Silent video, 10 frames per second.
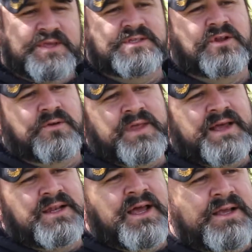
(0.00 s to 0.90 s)
things along
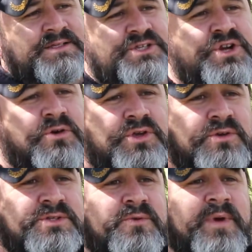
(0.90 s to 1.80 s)
that lines that you don't
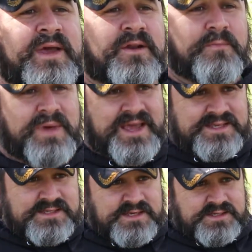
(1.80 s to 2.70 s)
use on a regular
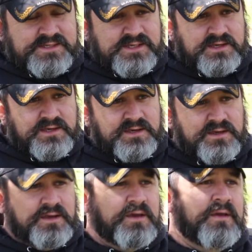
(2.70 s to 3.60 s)
basis,
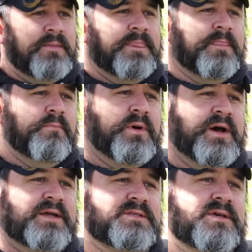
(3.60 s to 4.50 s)

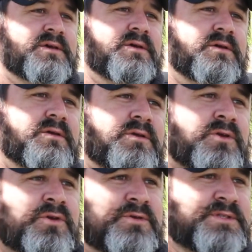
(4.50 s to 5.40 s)
but
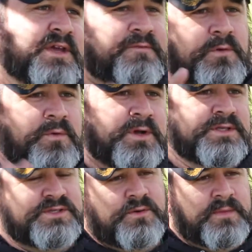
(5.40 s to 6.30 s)
you use different
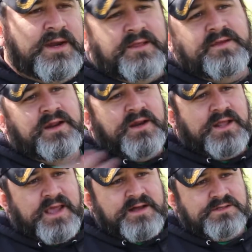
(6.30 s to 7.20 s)
ones, so many that it
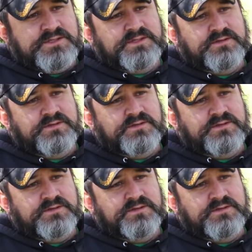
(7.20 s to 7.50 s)
accounts